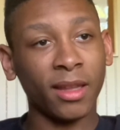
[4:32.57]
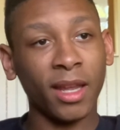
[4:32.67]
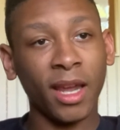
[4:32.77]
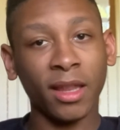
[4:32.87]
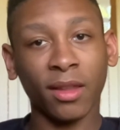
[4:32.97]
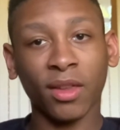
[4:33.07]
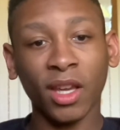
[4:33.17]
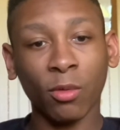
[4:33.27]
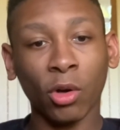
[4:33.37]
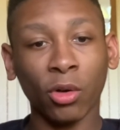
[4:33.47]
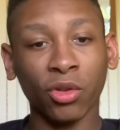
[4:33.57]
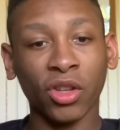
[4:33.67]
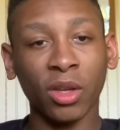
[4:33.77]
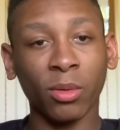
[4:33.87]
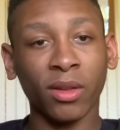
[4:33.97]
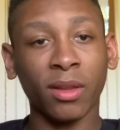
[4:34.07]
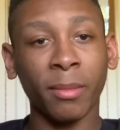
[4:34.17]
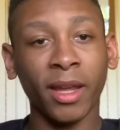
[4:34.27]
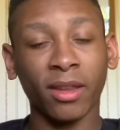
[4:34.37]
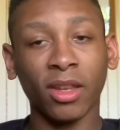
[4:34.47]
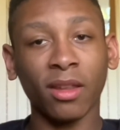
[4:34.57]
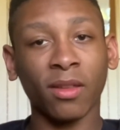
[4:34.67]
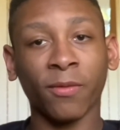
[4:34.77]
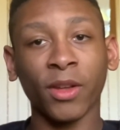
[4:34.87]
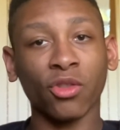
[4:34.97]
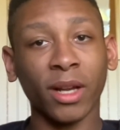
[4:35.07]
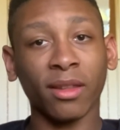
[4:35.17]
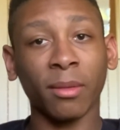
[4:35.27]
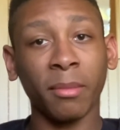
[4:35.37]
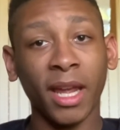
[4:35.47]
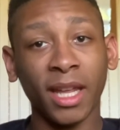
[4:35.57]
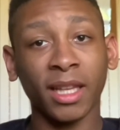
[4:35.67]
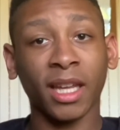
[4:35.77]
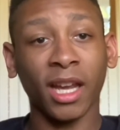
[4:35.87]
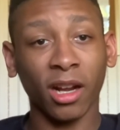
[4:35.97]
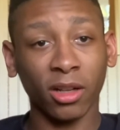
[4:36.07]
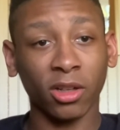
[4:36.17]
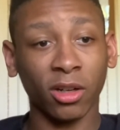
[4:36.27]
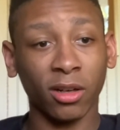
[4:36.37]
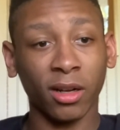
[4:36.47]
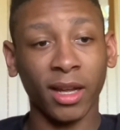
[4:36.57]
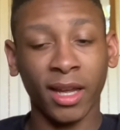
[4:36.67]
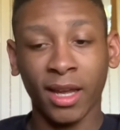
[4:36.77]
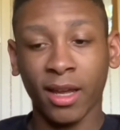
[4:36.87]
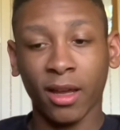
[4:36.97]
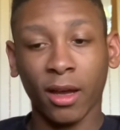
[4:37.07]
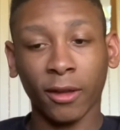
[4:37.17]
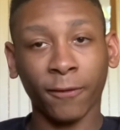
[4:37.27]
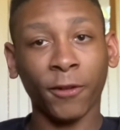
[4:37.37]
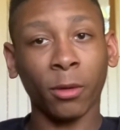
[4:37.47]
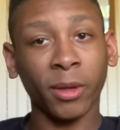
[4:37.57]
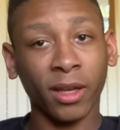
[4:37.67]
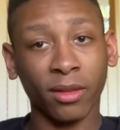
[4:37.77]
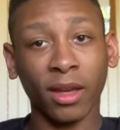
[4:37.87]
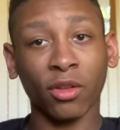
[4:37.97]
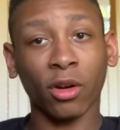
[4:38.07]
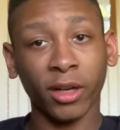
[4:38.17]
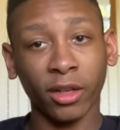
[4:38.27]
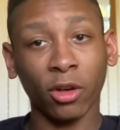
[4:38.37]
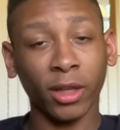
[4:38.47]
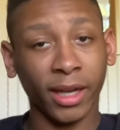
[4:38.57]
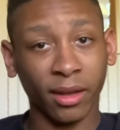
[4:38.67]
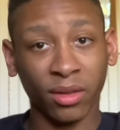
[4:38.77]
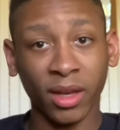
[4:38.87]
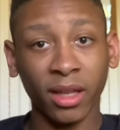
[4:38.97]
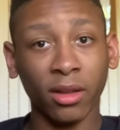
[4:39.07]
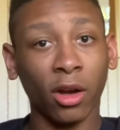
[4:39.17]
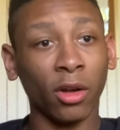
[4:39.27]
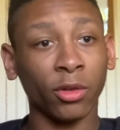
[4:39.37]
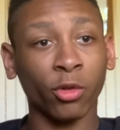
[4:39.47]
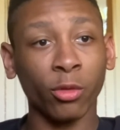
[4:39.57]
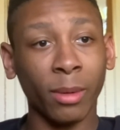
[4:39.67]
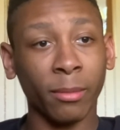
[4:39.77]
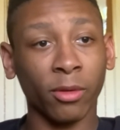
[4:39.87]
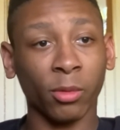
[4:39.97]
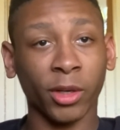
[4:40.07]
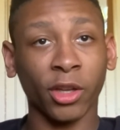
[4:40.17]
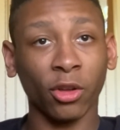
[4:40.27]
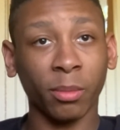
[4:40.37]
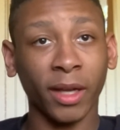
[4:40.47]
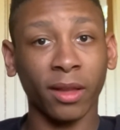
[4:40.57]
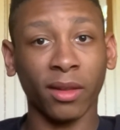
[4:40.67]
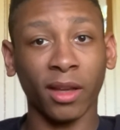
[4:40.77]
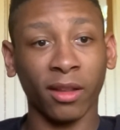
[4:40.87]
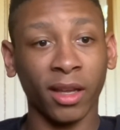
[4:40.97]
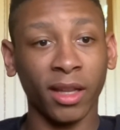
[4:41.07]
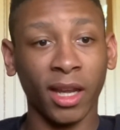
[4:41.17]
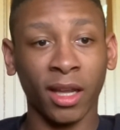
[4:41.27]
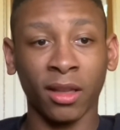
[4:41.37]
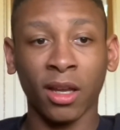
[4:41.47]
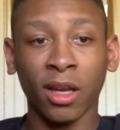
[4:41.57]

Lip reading: And the sequel, she is featured as the main character of the film because, as you already know, like I said, all the crew members were killed by this alien, and